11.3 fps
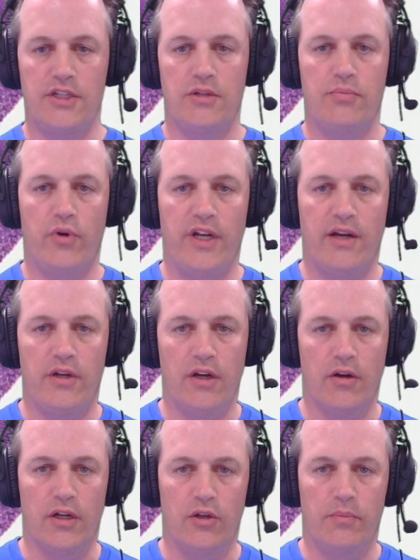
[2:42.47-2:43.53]
should point out
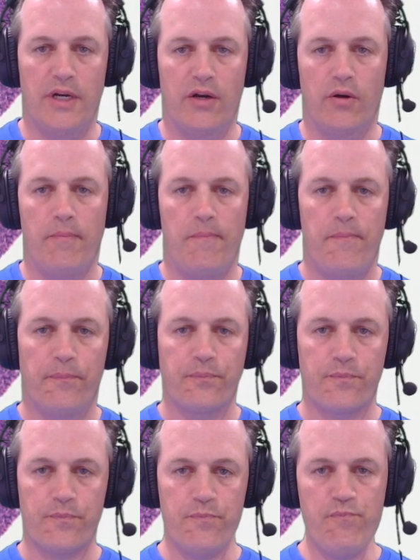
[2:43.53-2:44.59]
here at low power,
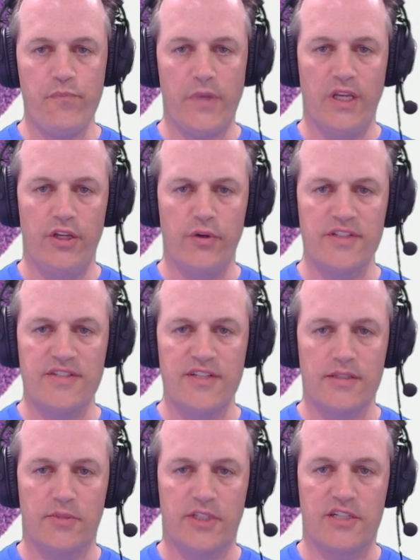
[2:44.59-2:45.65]
you can see
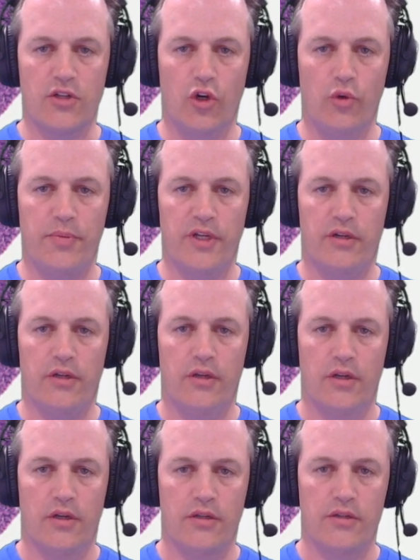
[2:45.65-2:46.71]
some of these open,
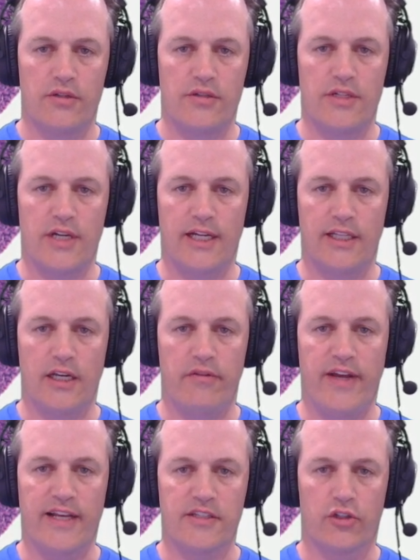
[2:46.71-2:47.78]
dilated
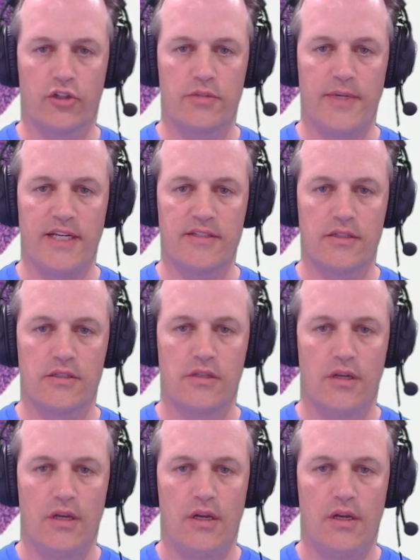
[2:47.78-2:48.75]
vascular spaces.